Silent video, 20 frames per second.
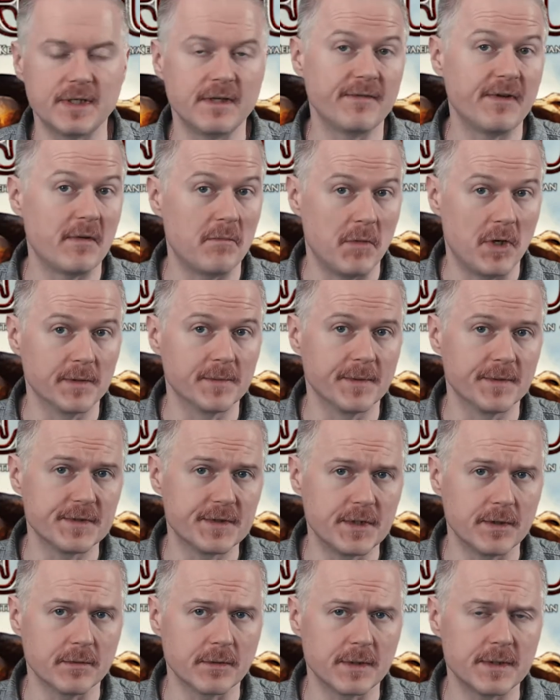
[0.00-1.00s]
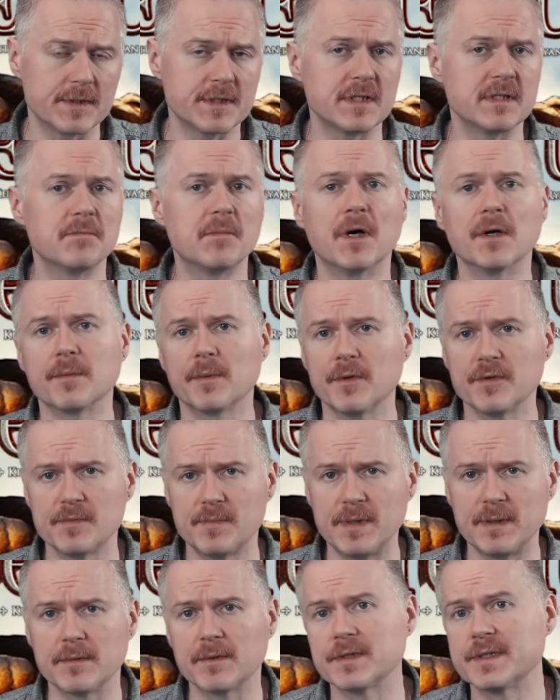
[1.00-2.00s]
If you have multiple tokens, then multiple
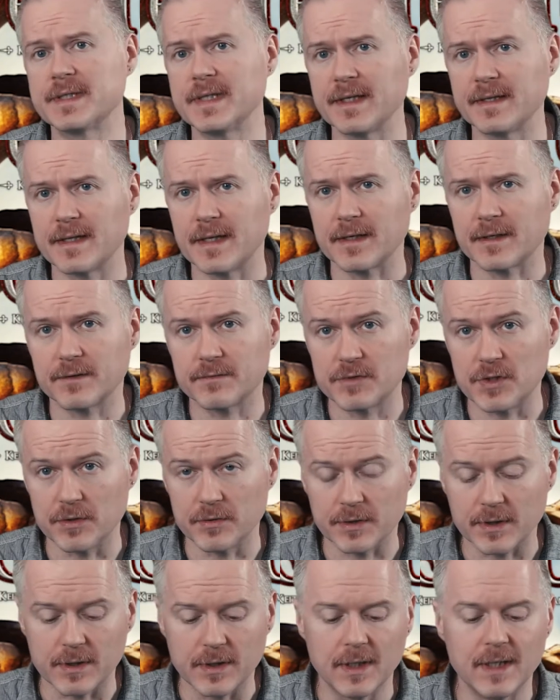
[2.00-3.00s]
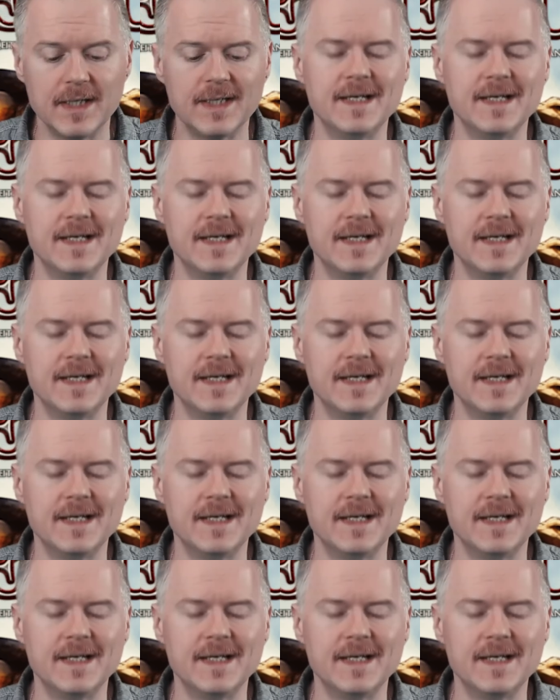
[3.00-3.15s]
people can take that token.